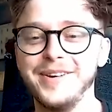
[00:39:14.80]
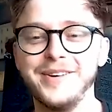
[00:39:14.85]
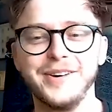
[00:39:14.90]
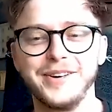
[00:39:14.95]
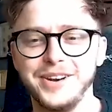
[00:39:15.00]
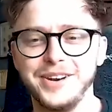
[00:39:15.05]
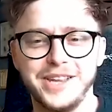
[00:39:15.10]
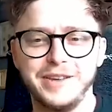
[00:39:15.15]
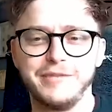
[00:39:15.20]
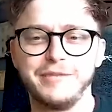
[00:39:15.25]
we're
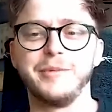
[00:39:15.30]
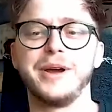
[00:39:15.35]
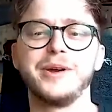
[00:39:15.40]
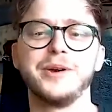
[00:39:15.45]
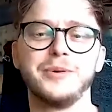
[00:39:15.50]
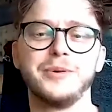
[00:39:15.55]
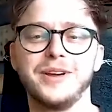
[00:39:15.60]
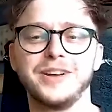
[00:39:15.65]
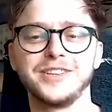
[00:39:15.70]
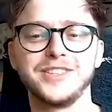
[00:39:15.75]
not going to give
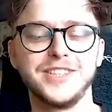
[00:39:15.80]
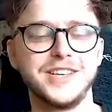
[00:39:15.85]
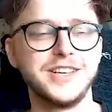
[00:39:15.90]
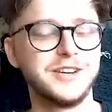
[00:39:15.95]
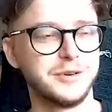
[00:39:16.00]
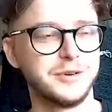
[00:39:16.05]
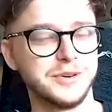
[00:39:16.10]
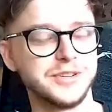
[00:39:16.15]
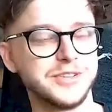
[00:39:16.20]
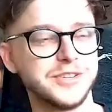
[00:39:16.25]
away all our
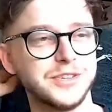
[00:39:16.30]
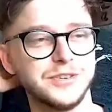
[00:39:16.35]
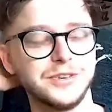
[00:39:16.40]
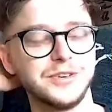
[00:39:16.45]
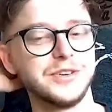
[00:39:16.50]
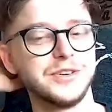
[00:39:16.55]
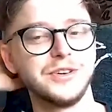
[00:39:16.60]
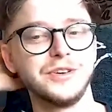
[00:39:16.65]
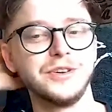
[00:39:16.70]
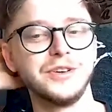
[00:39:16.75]
secrets to
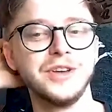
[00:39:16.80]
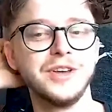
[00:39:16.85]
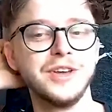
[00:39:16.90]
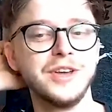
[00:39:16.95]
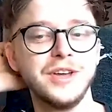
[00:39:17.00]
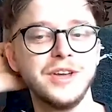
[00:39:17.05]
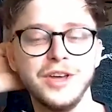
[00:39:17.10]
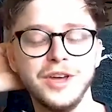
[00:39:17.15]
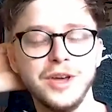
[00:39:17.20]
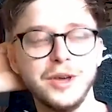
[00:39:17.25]
you.
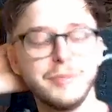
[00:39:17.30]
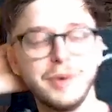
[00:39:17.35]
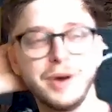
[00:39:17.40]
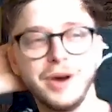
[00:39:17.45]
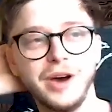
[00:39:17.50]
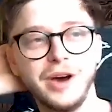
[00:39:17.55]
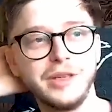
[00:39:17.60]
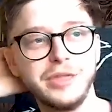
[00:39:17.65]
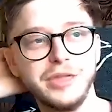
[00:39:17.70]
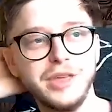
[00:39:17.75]
But
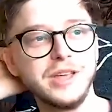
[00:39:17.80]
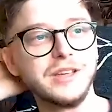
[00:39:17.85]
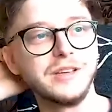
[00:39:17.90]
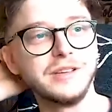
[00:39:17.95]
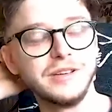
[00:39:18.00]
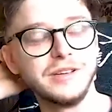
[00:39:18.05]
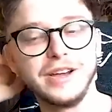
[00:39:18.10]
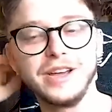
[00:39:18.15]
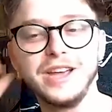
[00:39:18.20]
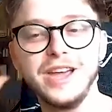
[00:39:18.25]
I
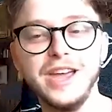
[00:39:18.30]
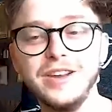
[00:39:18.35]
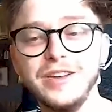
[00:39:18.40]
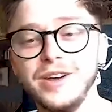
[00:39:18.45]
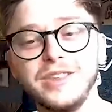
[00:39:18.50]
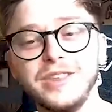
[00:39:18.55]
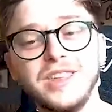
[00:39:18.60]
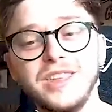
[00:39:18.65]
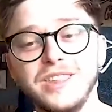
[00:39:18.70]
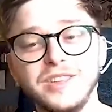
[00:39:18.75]
think, again,
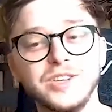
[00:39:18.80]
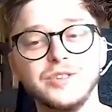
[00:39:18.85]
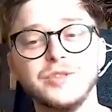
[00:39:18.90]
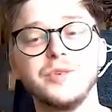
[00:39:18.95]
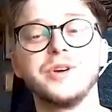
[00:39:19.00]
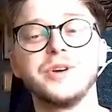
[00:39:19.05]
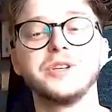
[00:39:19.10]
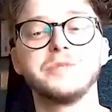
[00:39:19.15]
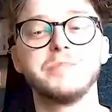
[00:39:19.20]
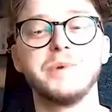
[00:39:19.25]
I think the
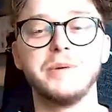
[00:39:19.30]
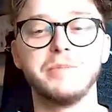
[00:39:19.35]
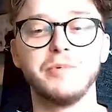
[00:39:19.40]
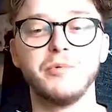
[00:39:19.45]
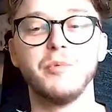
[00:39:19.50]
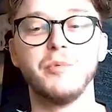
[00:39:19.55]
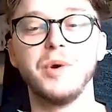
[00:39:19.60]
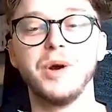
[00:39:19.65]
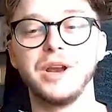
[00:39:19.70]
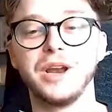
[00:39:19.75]
strongest
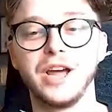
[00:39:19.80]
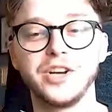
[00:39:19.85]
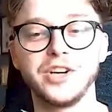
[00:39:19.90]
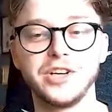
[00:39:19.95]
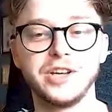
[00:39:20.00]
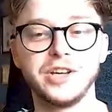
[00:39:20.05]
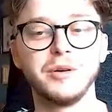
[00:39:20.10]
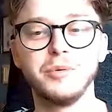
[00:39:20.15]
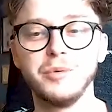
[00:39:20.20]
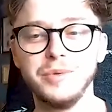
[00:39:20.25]
people will
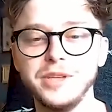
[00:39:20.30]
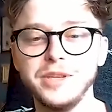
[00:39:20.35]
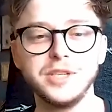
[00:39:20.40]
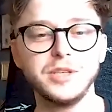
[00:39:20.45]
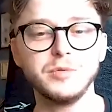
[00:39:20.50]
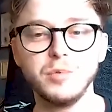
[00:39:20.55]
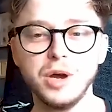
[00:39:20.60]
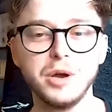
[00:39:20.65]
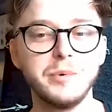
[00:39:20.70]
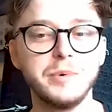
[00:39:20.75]
actually go, well, this
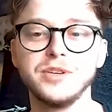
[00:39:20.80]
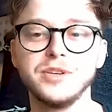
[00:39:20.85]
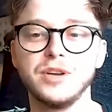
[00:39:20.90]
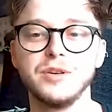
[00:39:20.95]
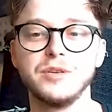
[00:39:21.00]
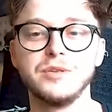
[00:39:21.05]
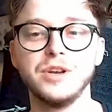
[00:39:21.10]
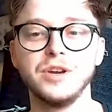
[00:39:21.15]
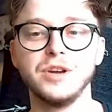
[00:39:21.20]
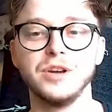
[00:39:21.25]
is why we're
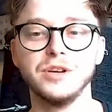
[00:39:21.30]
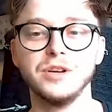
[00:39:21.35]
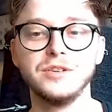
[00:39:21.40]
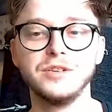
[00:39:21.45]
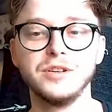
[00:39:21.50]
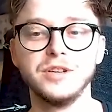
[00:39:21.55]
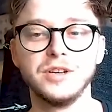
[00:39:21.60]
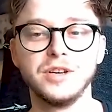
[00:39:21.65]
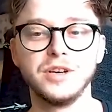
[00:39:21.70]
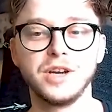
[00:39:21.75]
so
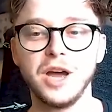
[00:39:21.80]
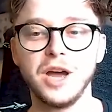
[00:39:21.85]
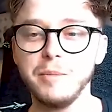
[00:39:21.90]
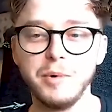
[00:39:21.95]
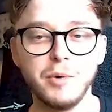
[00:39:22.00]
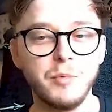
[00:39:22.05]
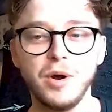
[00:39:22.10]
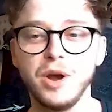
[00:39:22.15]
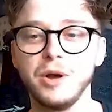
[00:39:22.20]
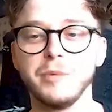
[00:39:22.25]
good. Come
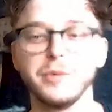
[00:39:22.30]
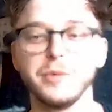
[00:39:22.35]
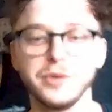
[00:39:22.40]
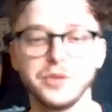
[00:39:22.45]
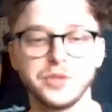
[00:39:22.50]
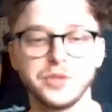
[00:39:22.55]
yeah. and work with